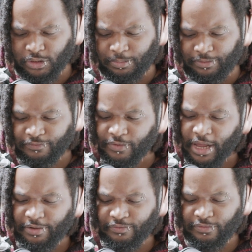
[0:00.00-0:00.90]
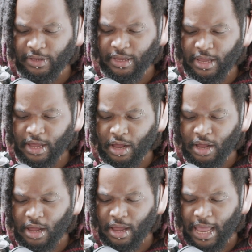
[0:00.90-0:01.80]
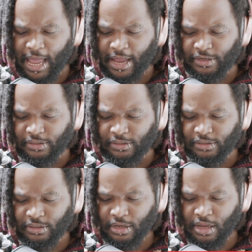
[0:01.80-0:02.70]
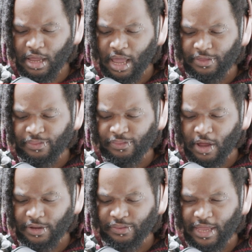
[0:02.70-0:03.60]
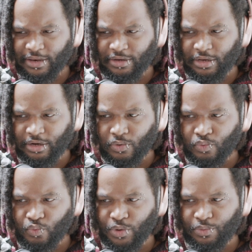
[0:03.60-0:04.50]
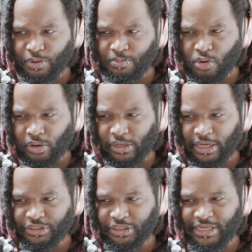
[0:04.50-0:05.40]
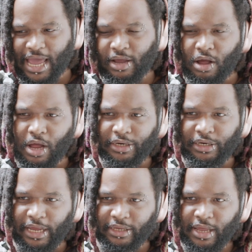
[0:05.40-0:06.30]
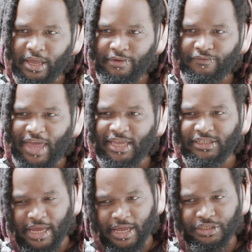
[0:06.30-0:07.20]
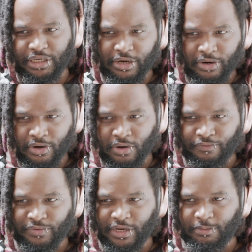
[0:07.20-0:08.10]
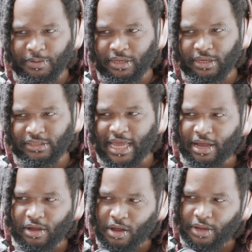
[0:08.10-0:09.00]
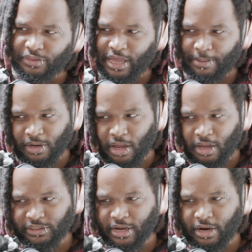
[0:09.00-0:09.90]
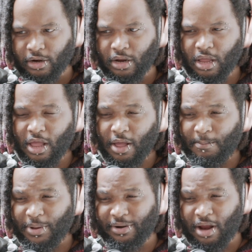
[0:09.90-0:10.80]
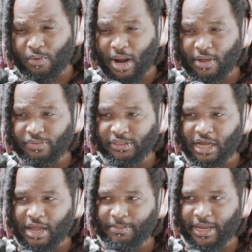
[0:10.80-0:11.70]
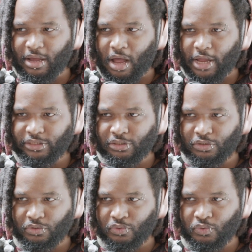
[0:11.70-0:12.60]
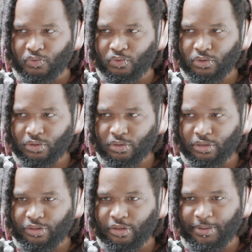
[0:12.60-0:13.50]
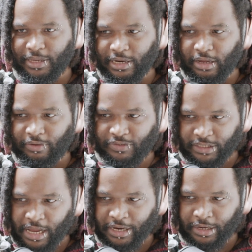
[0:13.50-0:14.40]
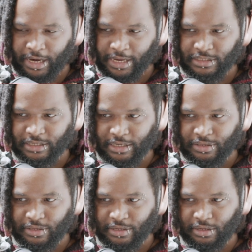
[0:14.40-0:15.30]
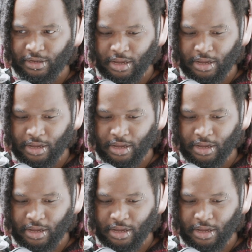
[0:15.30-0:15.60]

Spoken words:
to be 5, and I thought that, we would more or less just tack on like Vastedge here if need be, tack on the epilogues there. But around the time I got to the beginning of Sign and I did the